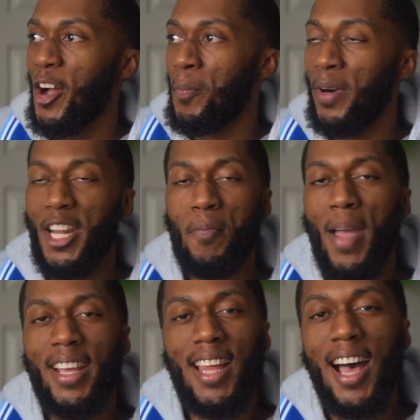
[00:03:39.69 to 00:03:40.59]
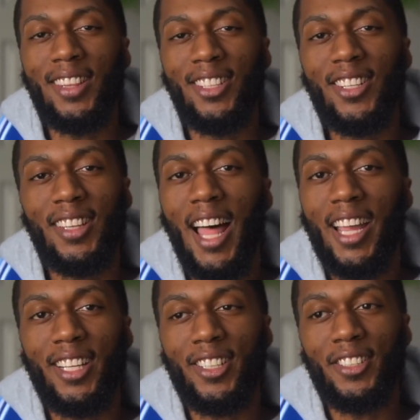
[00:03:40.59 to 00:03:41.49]
but it may not look
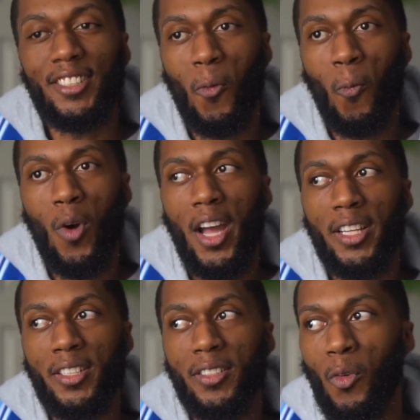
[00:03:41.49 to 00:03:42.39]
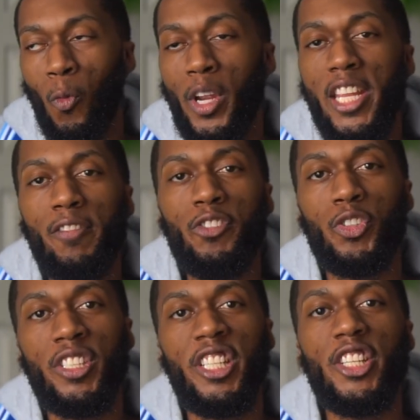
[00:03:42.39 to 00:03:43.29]
like what we've
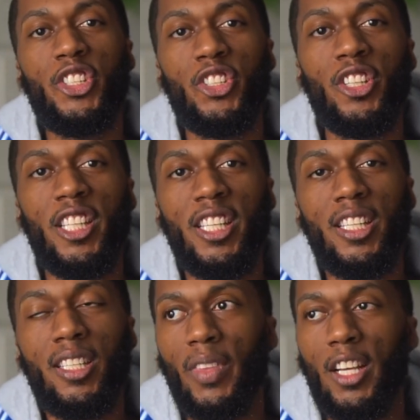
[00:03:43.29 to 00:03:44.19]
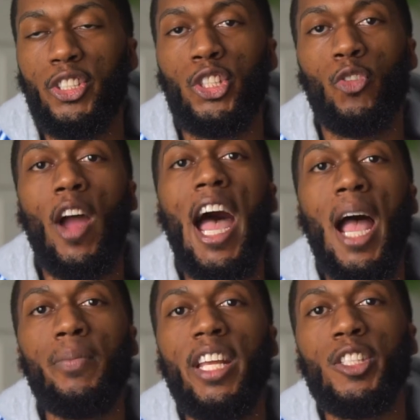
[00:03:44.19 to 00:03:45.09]
traditionally
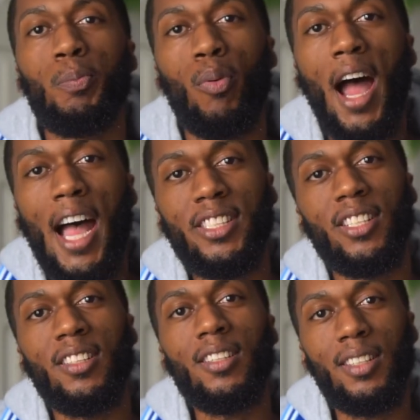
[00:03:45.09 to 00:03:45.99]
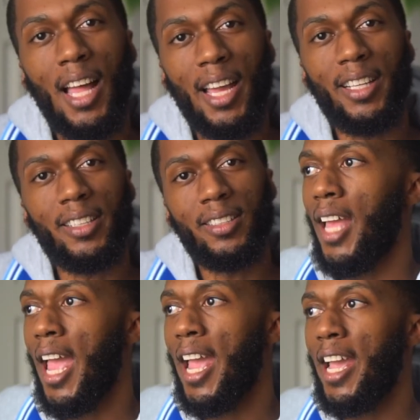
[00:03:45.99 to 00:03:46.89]
ascribed his bride to look like.
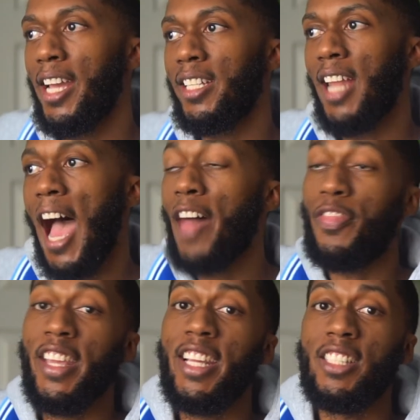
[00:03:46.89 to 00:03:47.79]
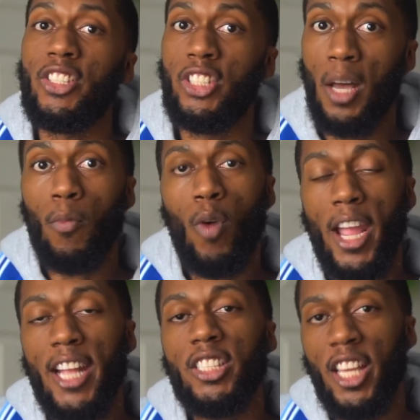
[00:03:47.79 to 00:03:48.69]
And I think in some
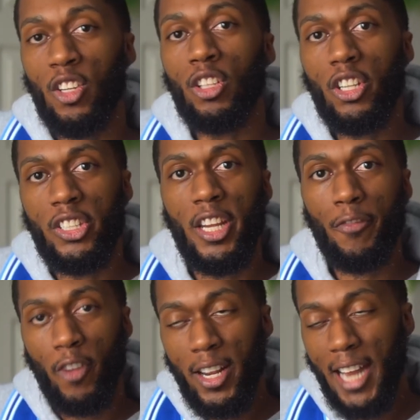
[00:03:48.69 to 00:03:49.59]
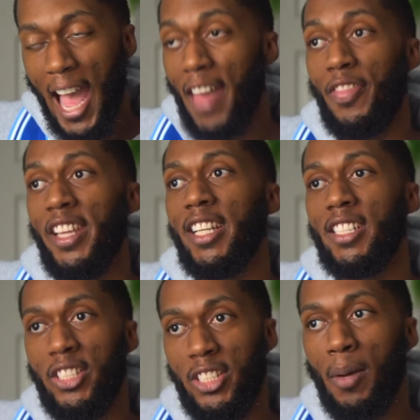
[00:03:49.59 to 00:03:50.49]
ways it'll look different. I think in
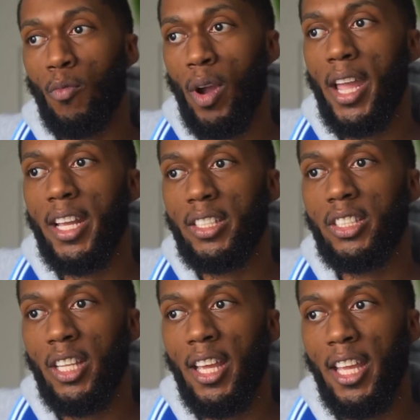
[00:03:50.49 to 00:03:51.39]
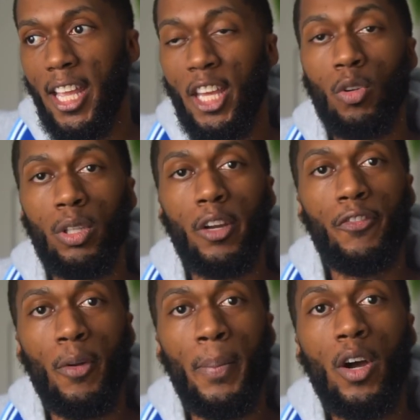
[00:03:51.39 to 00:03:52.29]
some ways it'll look
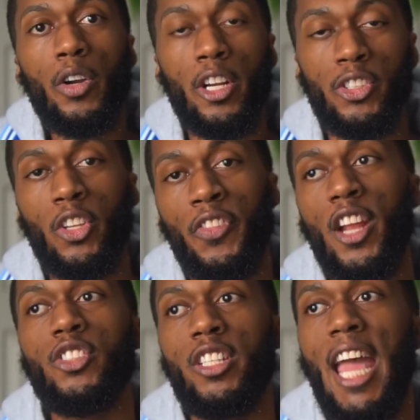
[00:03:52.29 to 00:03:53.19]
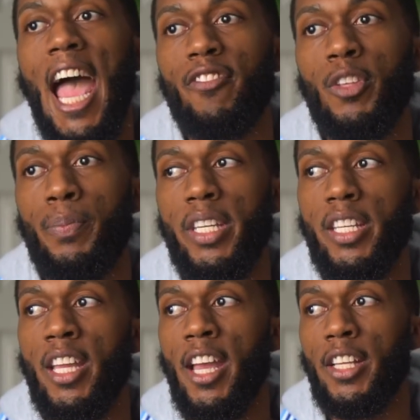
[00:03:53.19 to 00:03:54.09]
familiar. So there's going to have to
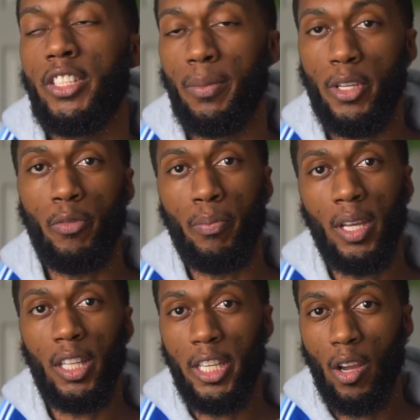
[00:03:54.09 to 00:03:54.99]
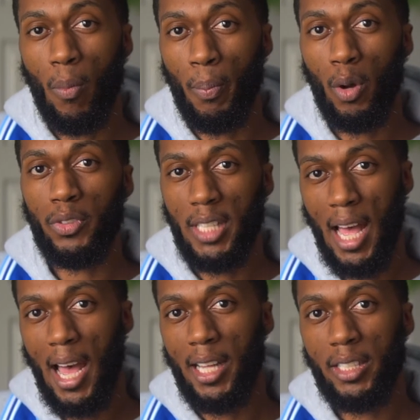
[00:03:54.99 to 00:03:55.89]
be some humility on both
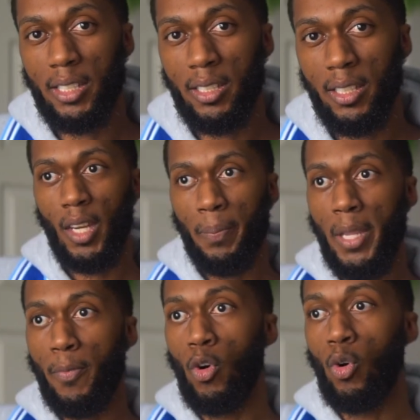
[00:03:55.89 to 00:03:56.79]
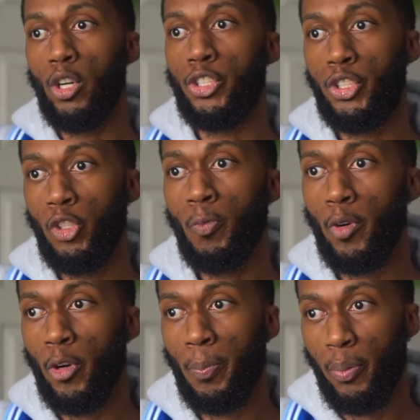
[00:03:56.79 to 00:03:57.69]
sides. People who are
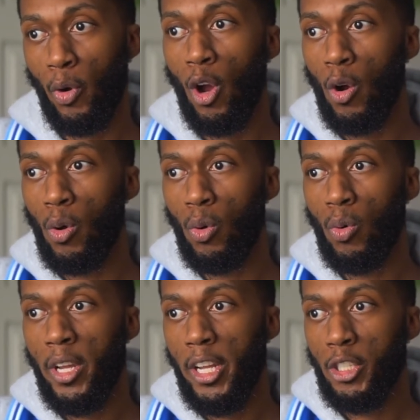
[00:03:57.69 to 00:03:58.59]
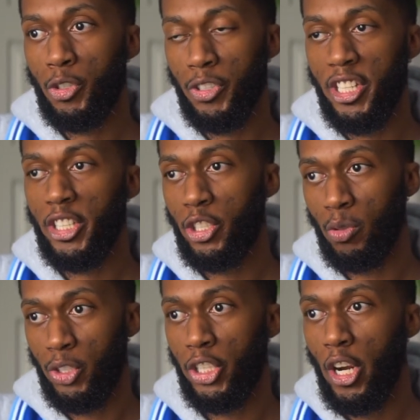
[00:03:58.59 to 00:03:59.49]
super pro traditional
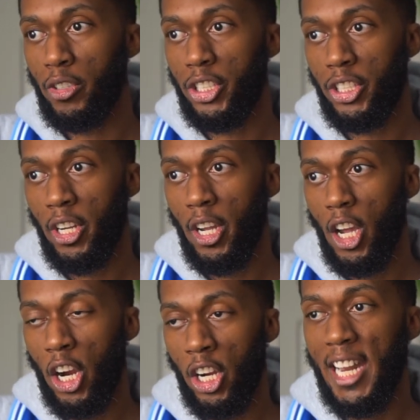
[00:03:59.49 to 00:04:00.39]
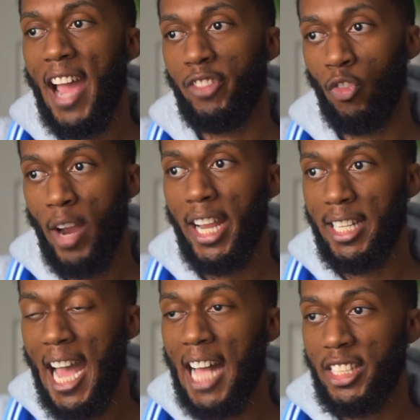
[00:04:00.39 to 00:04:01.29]
church are have to
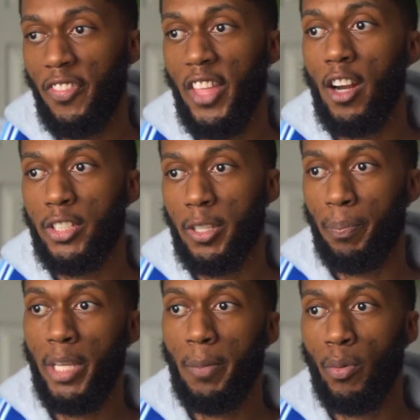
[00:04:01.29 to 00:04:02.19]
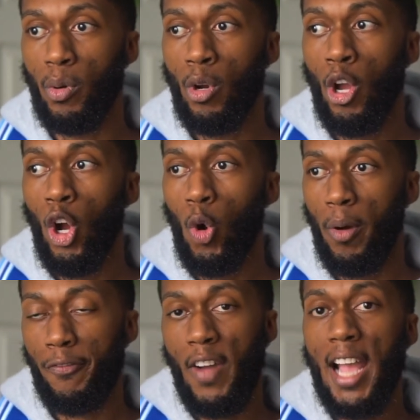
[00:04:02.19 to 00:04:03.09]
recognize that there are some people who are
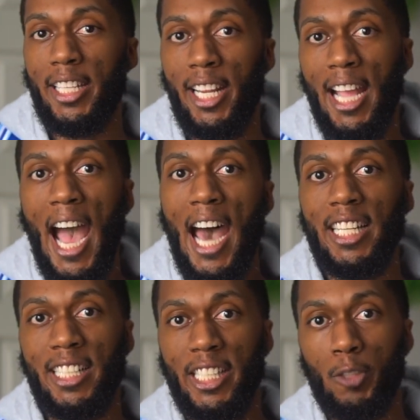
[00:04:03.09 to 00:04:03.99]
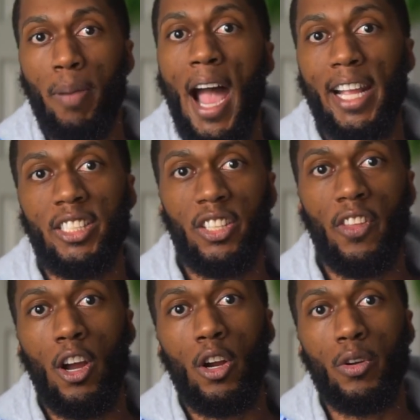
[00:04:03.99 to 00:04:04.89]
finding God in these pockets of
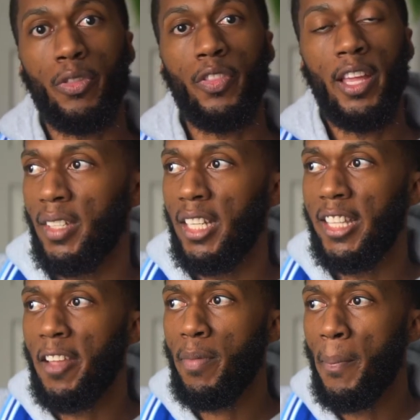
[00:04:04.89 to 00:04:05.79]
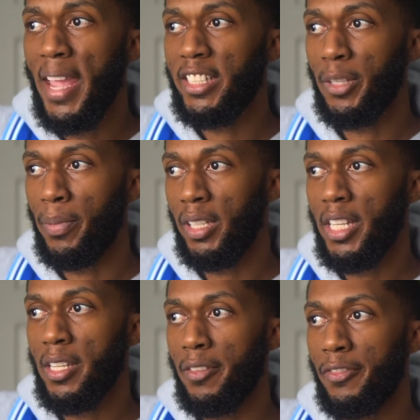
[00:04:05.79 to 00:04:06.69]
the earth that they've been made to
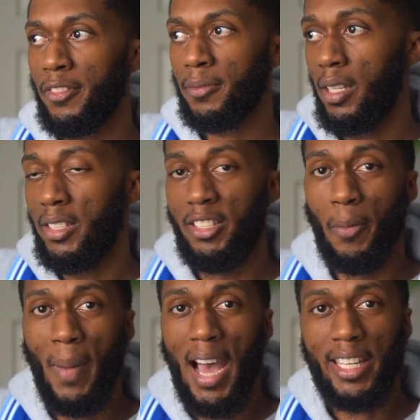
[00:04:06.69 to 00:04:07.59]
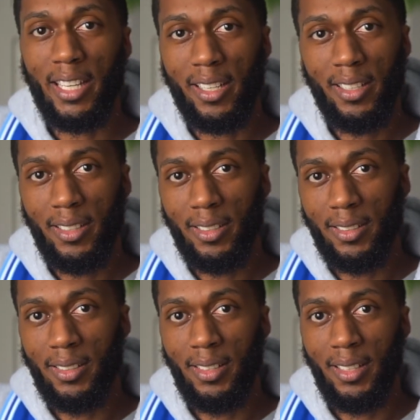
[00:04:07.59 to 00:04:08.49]
believe is demonic.
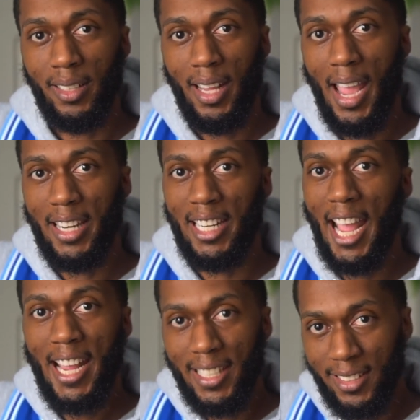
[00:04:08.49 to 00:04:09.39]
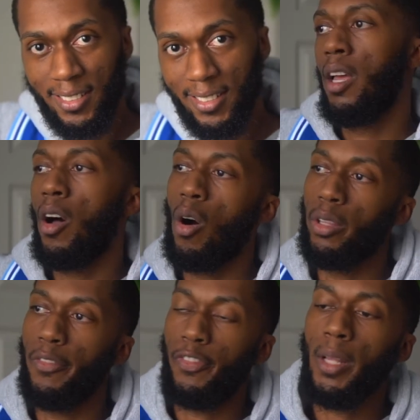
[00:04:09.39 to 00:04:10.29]
And it ain't. On
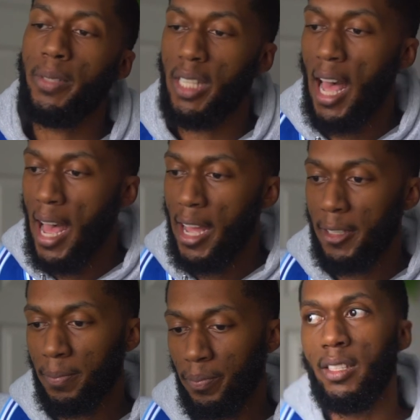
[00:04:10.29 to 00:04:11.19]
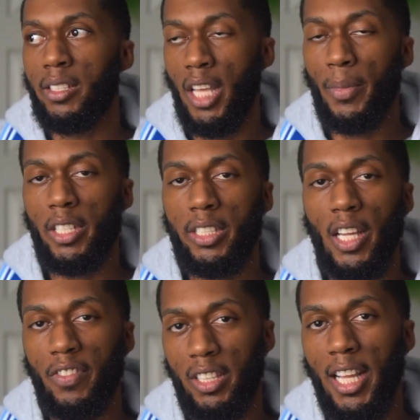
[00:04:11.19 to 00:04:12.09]
the flip side, some of the
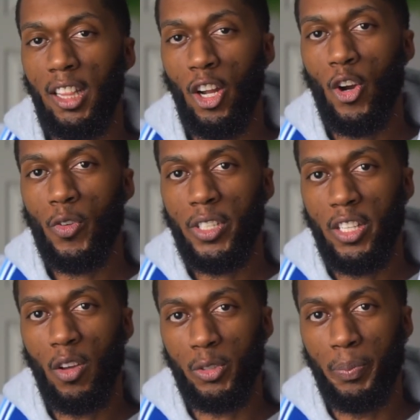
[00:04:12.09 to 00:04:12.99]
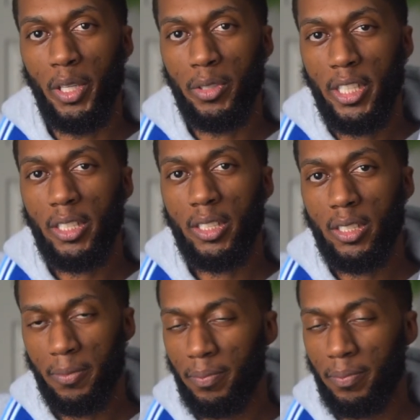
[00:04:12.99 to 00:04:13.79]
stuff that they learned in those buildings